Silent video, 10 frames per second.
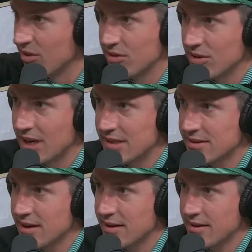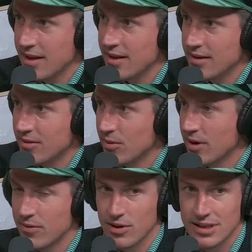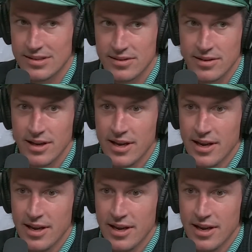in their last 19 or whatever it is, and